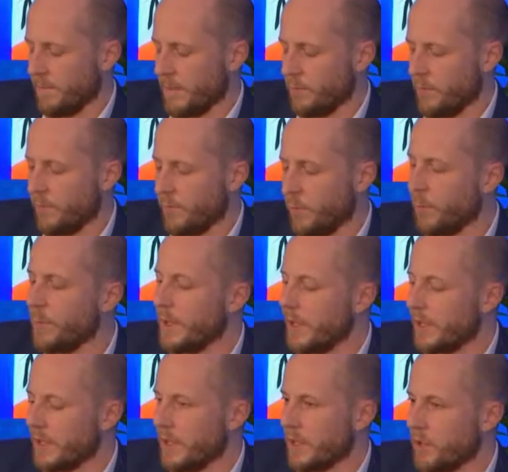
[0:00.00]

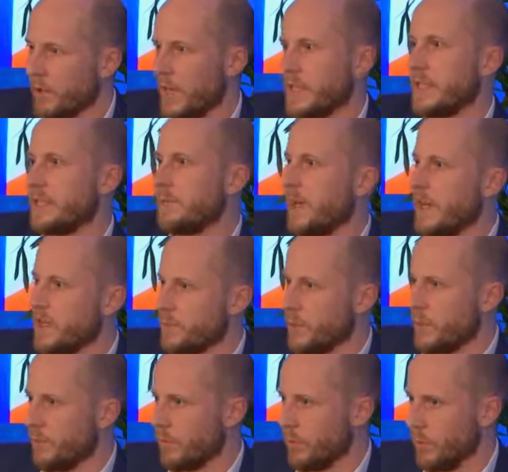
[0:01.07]
reforming the crisis
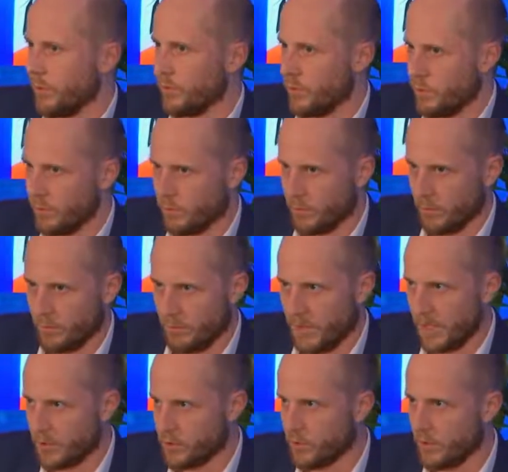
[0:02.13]
management rules, so
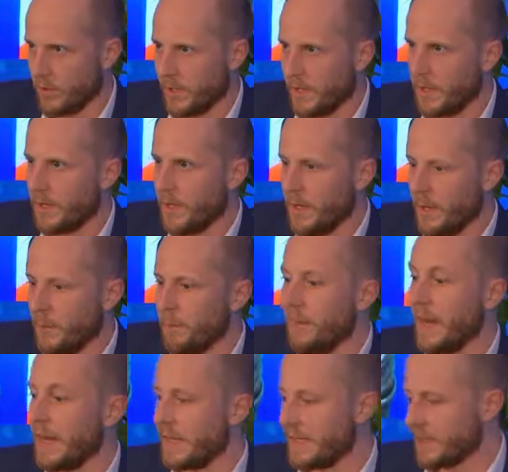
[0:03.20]
making sure that
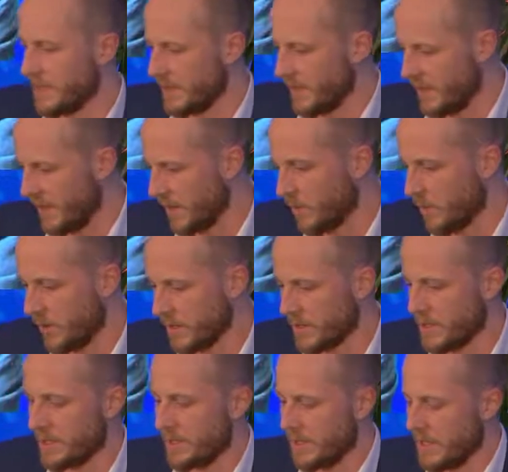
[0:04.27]
banks
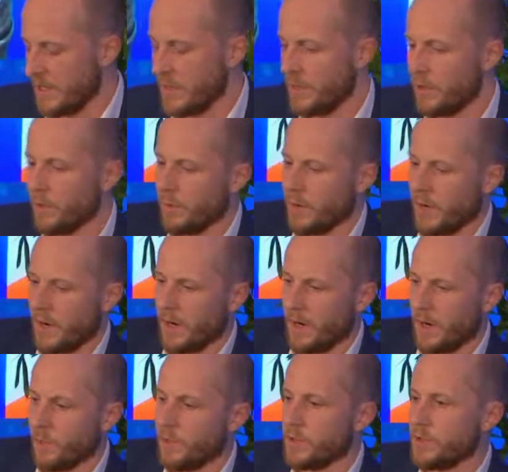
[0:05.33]
across the EU
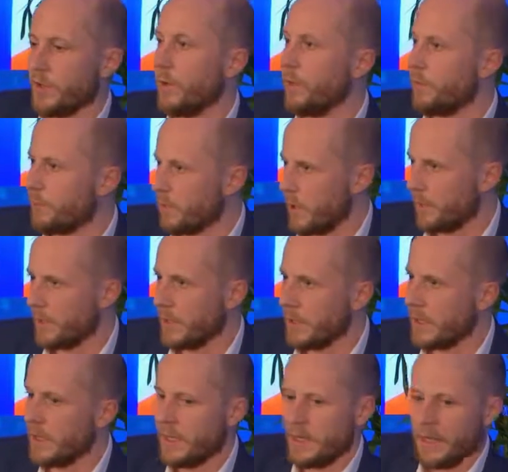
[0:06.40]
are resolved
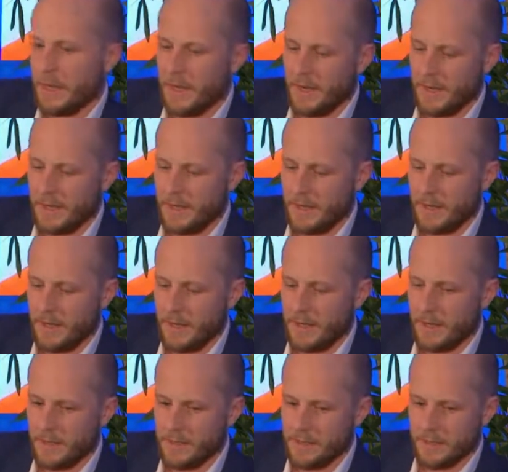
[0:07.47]
properly
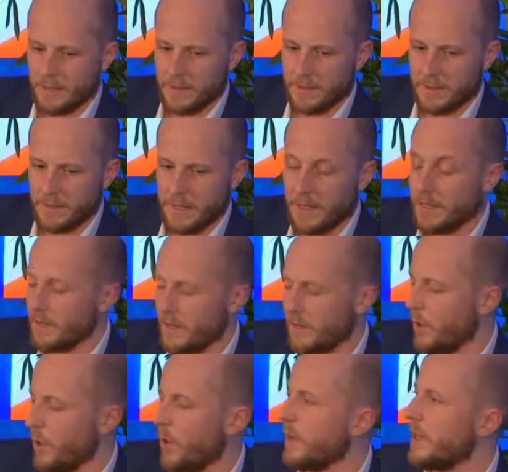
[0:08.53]
and
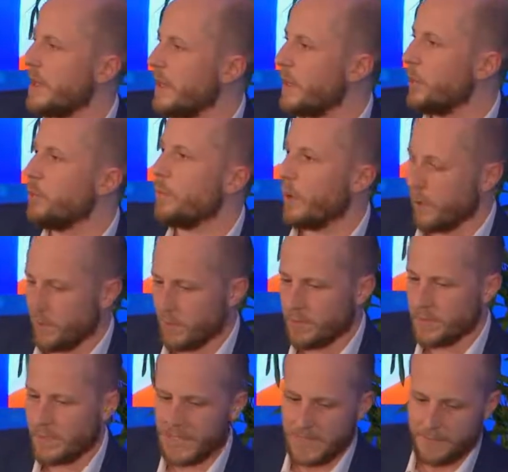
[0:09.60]
there aren't any
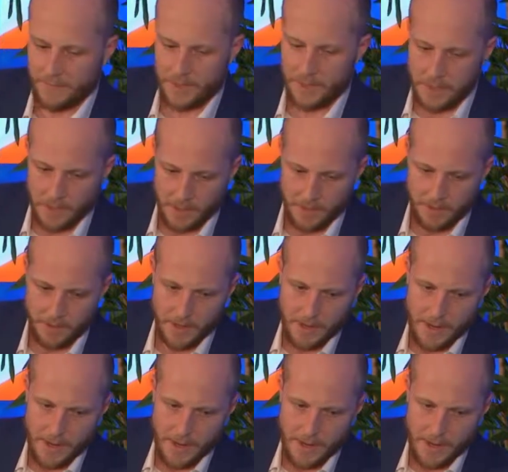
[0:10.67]
loopholes left in there.